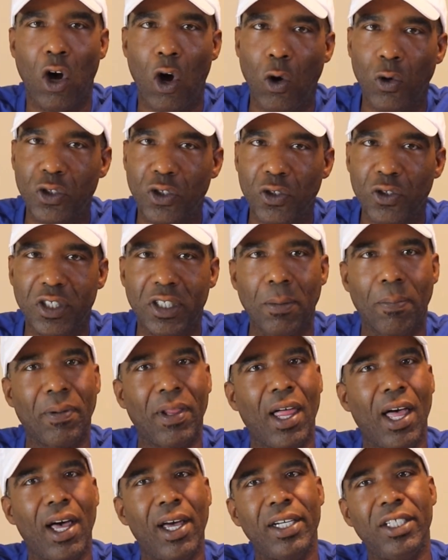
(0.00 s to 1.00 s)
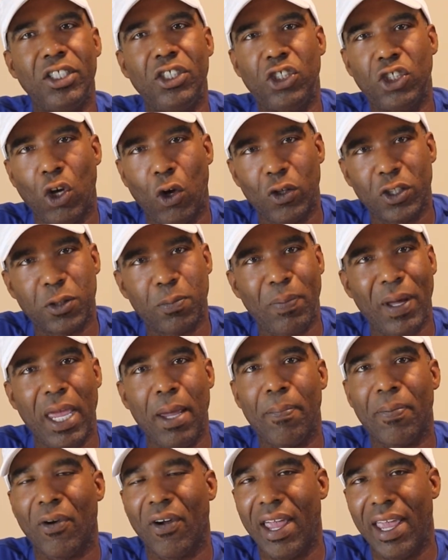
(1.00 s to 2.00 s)
altar supplies, joss
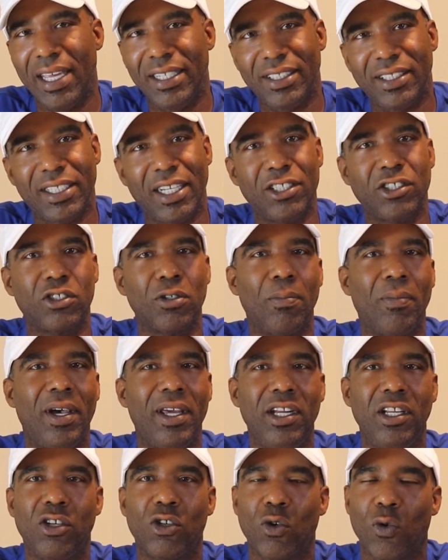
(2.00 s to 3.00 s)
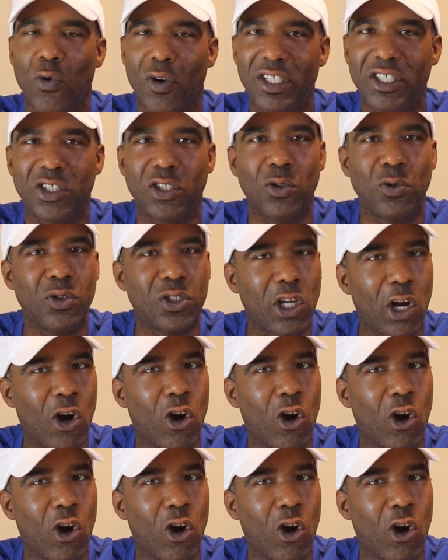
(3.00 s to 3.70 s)
paper, ancestor money, crystals,